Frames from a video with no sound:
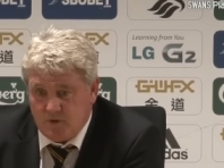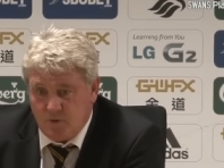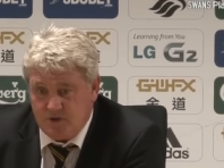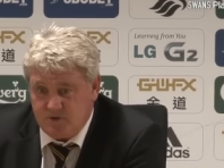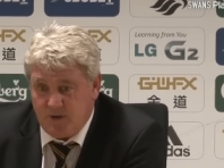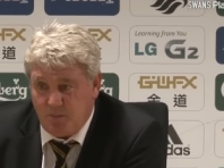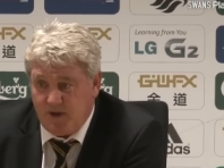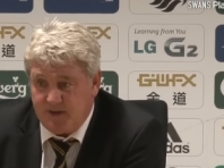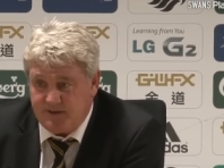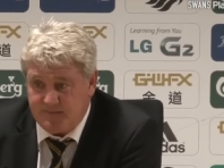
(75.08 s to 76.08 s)
That's why he
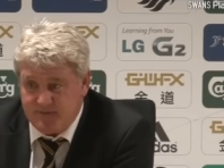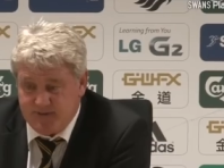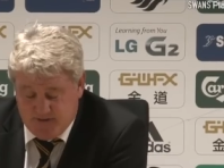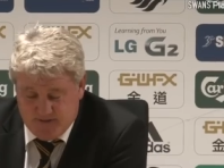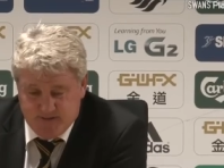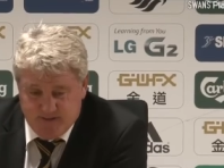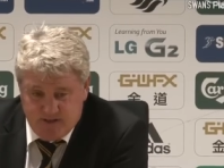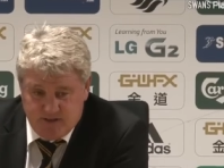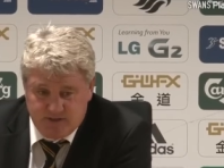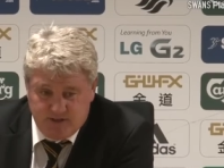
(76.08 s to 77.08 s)
played.
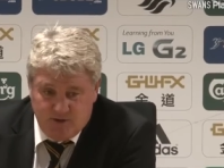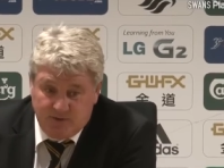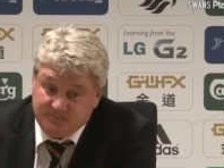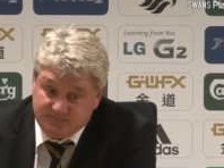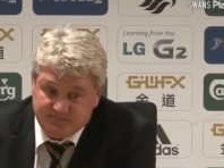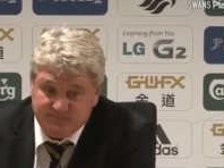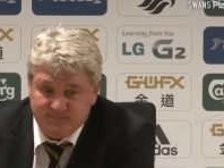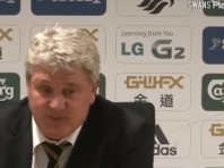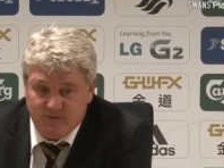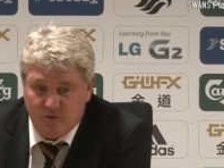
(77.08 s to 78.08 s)
So,
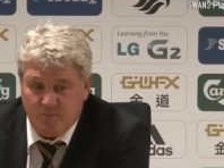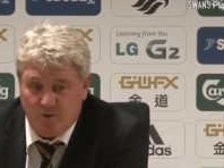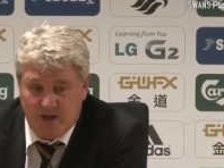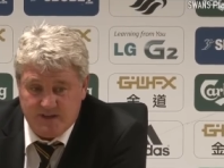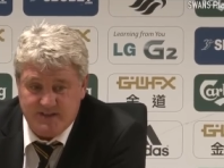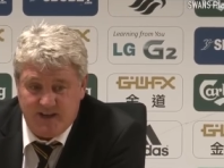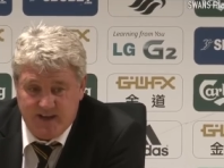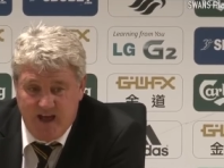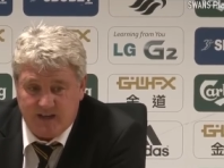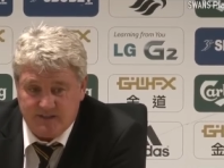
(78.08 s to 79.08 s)
football has that
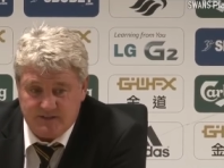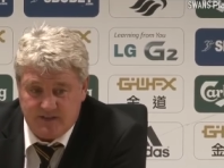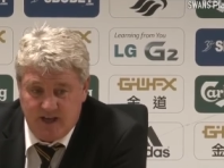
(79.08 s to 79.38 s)
knack, doesn't he?